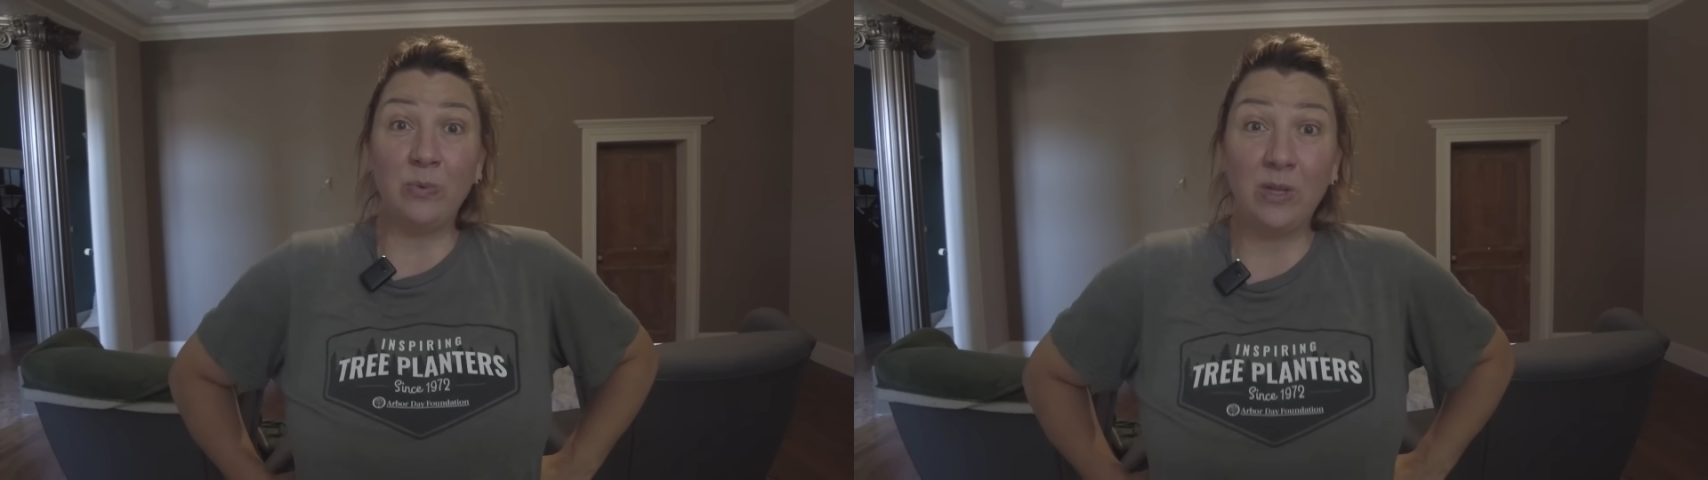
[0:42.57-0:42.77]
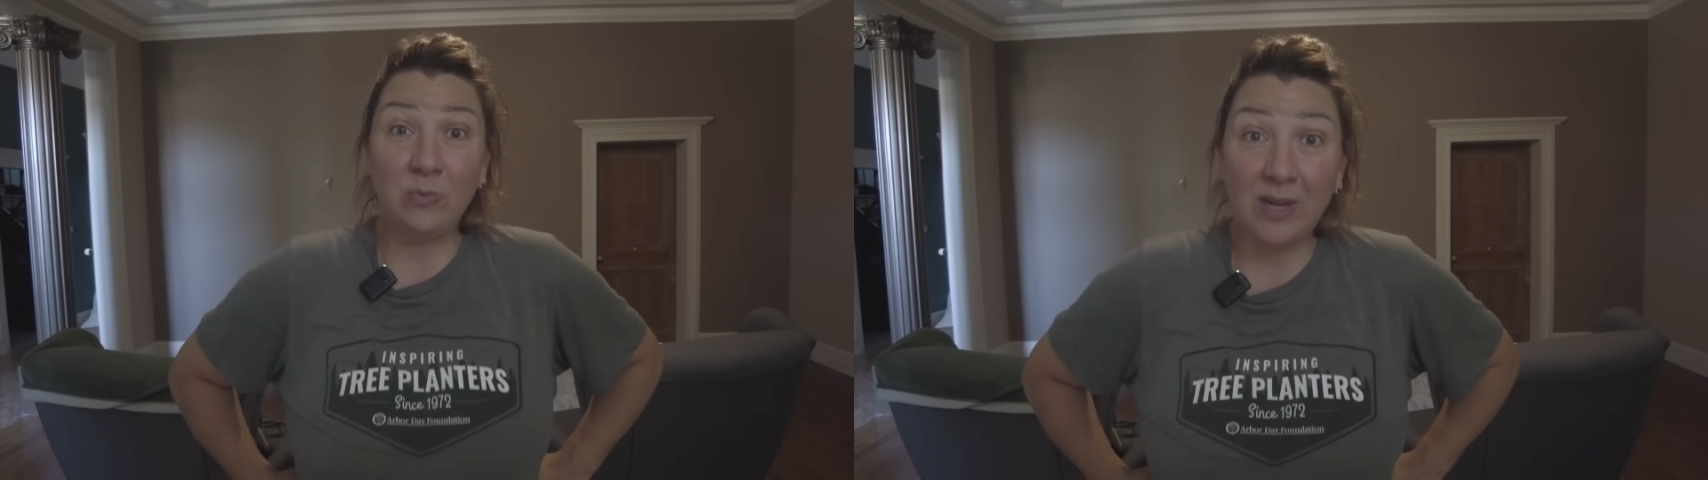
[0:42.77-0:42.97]

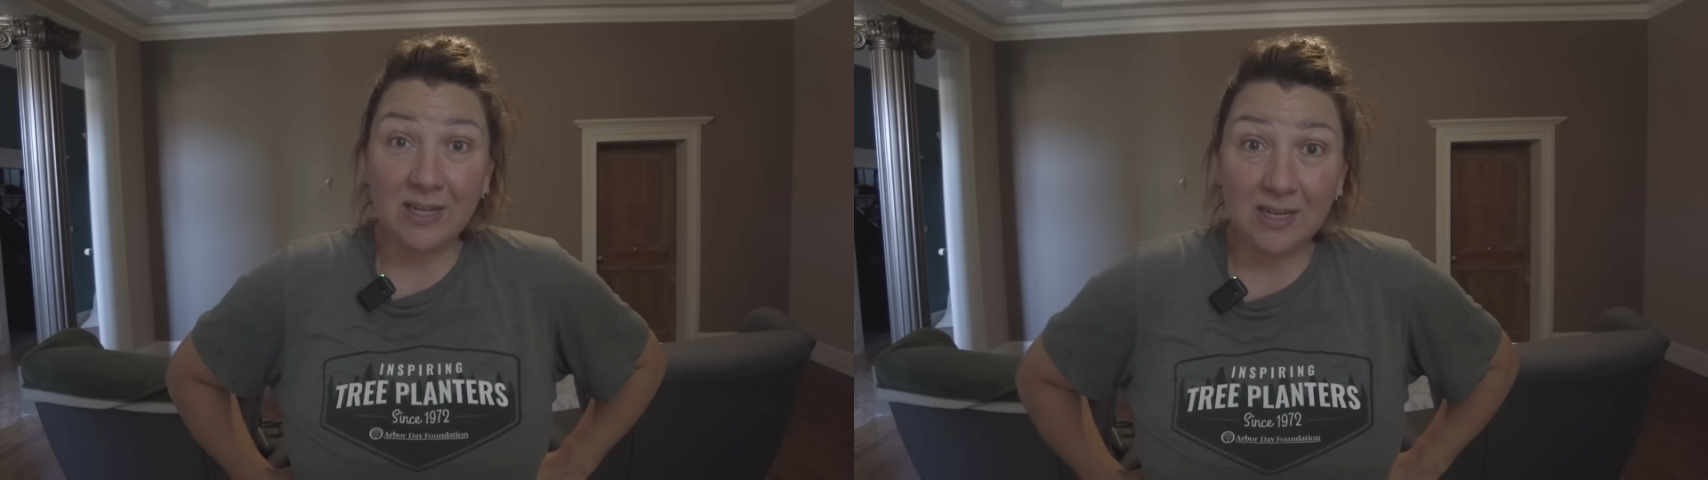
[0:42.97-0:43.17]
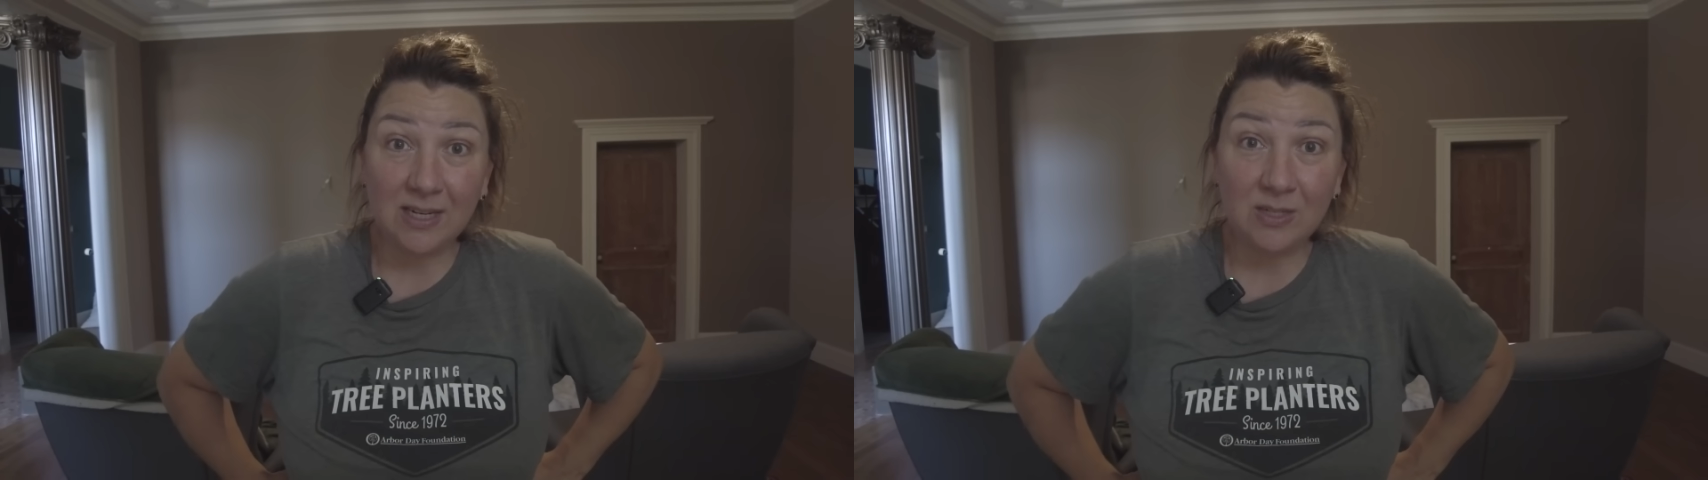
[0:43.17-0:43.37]
we
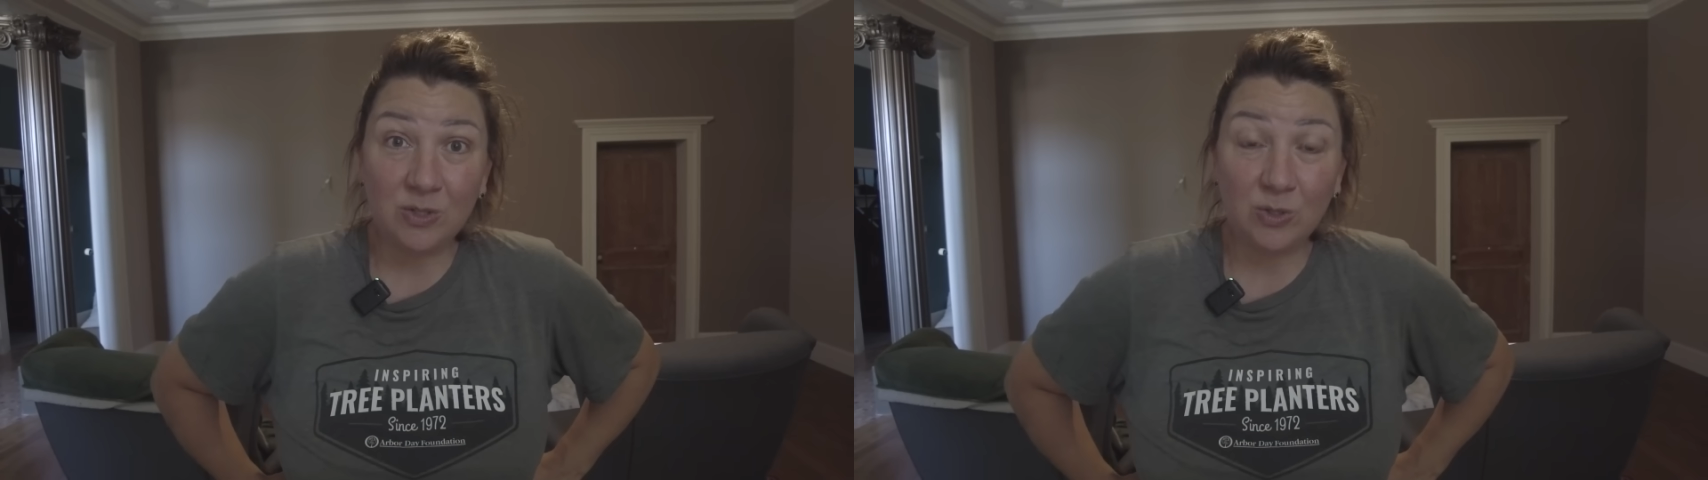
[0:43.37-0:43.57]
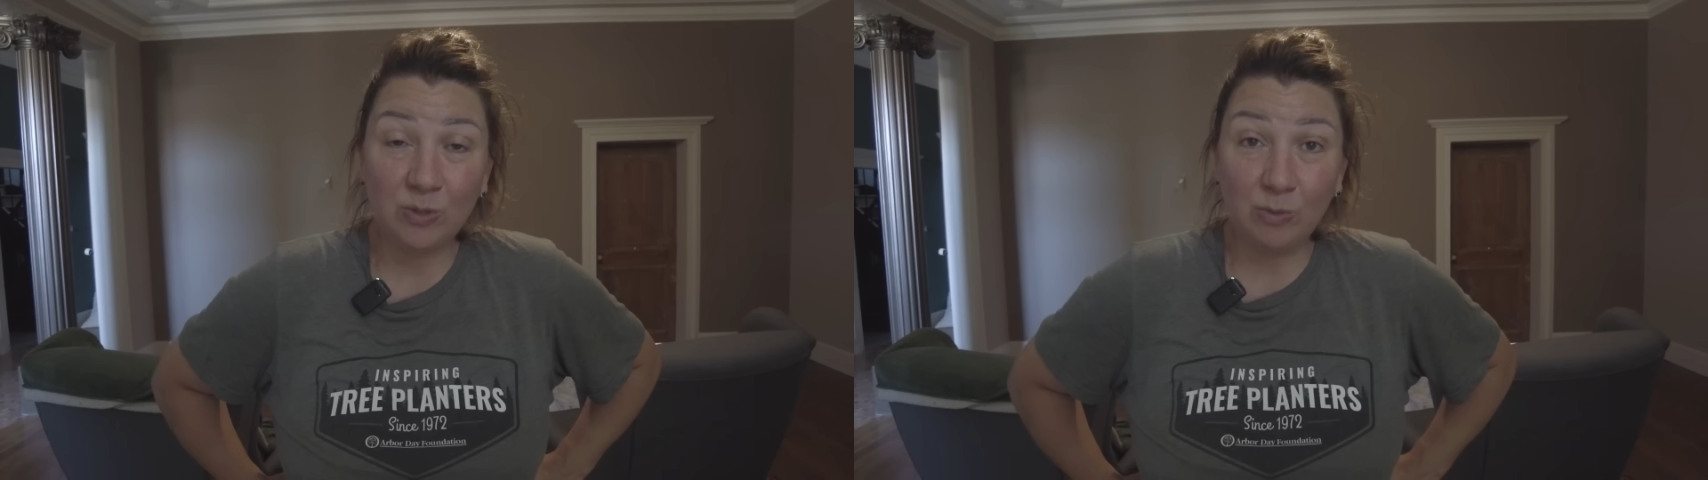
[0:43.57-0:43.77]
went
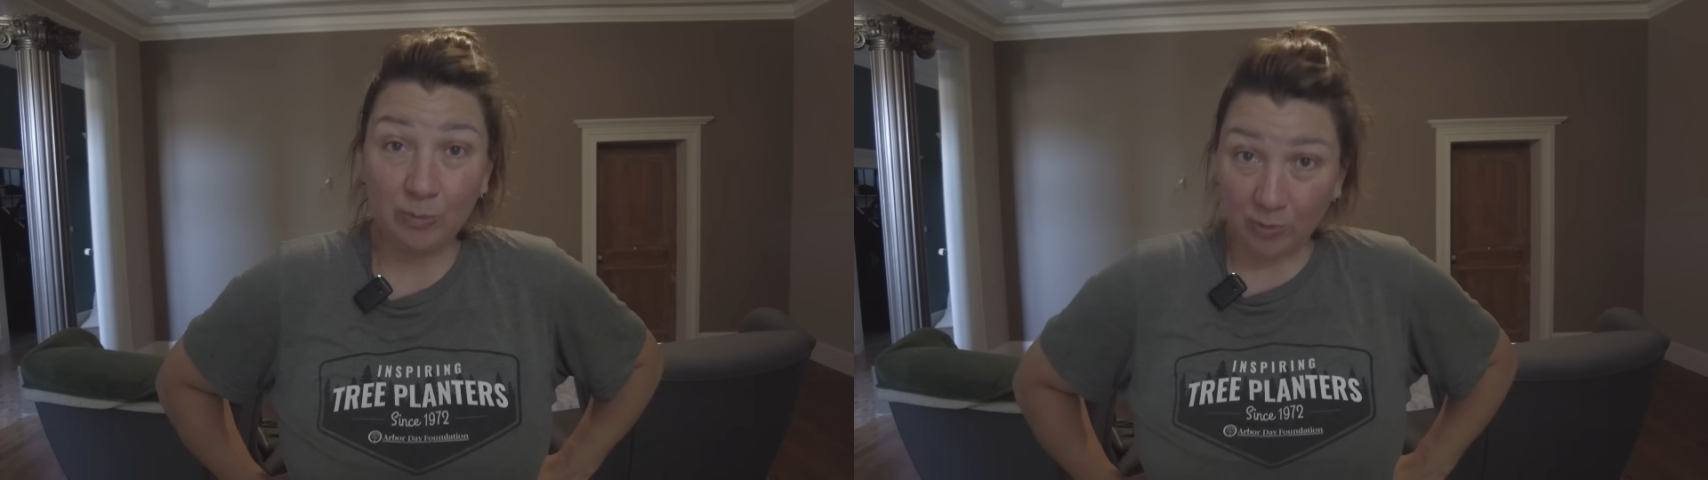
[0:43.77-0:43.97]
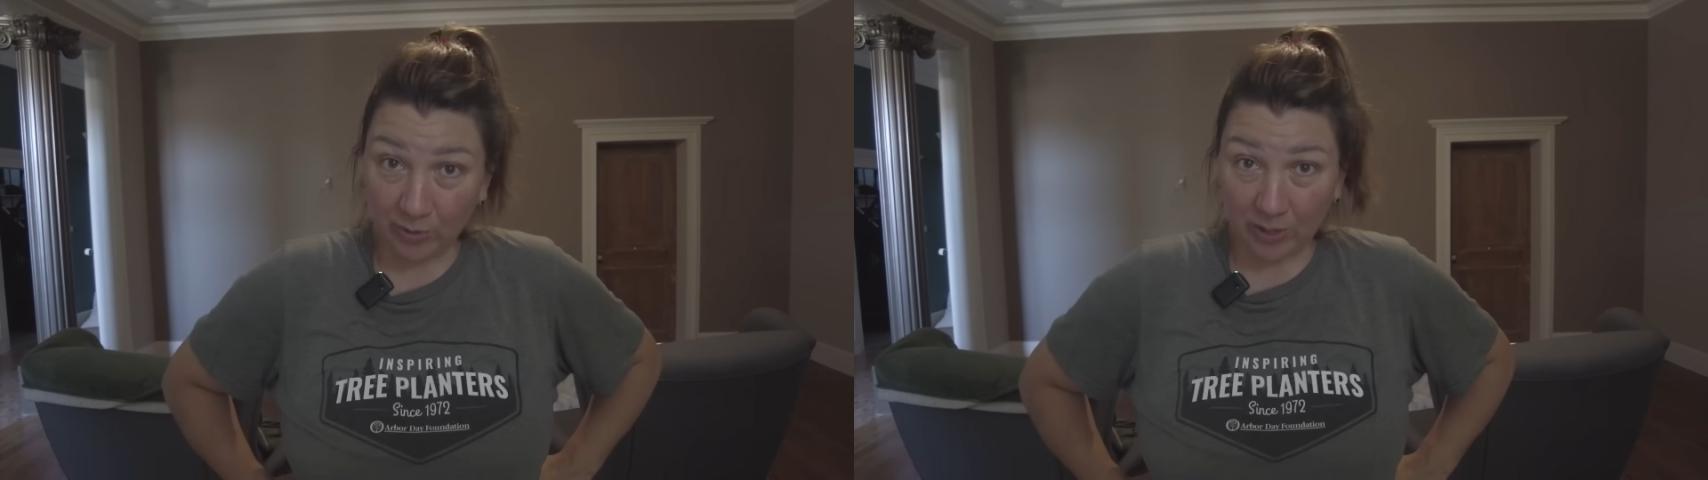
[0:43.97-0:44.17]
into
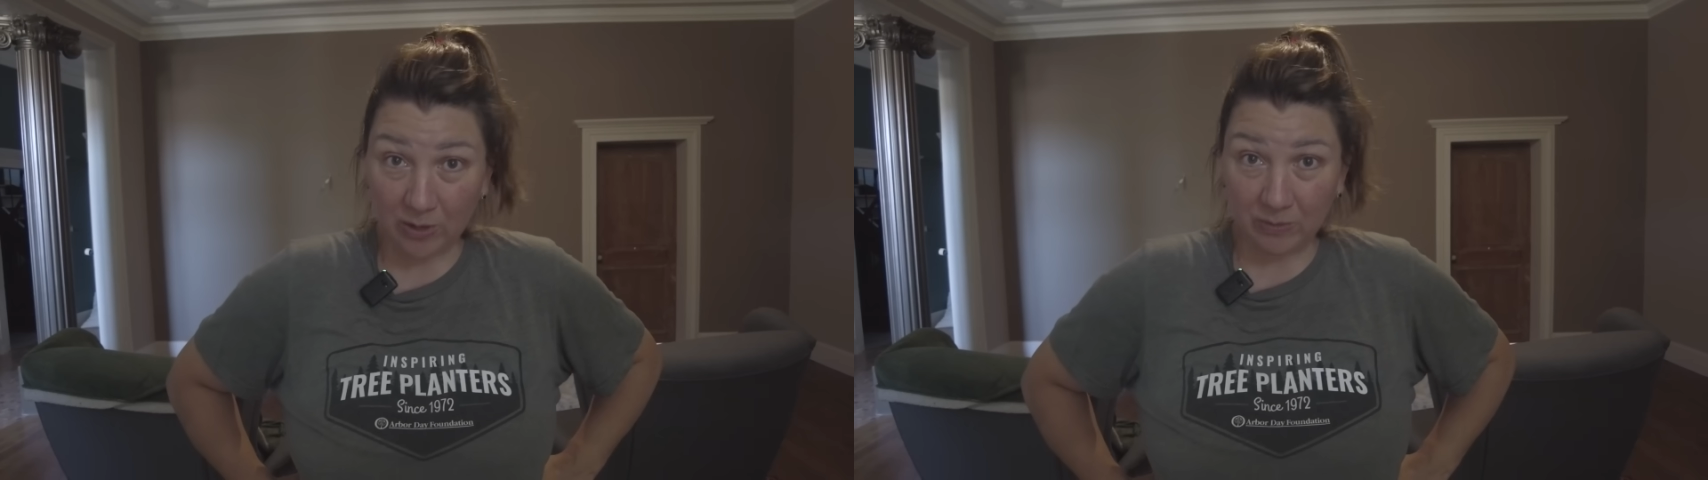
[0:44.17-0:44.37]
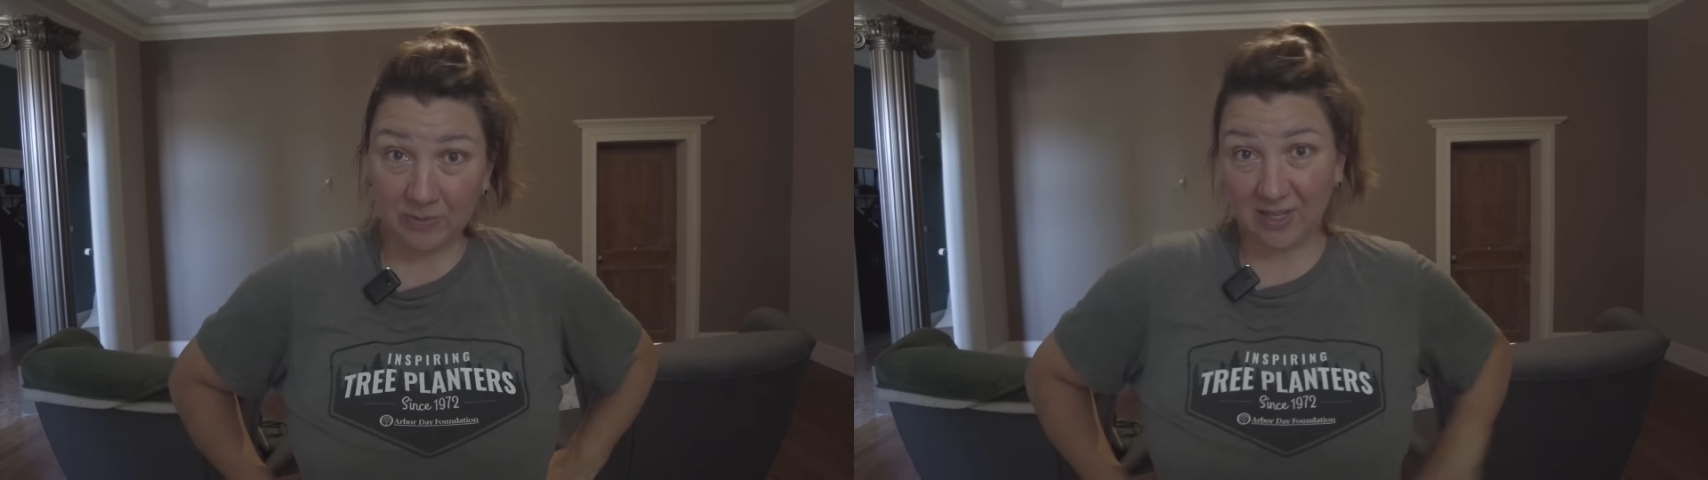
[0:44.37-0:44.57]
Manor,